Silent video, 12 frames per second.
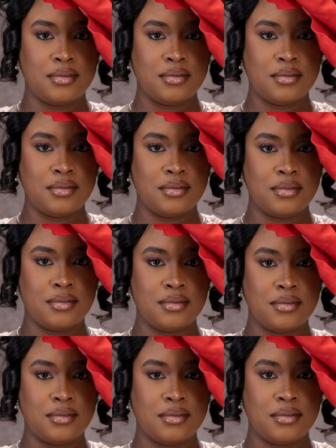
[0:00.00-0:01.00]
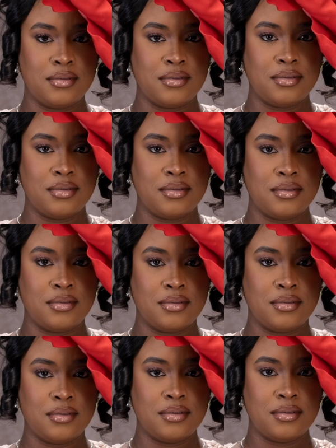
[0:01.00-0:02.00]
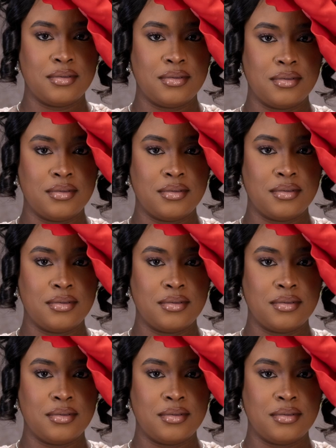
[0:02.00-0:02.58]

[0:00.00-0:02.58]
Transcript: Nothing is said.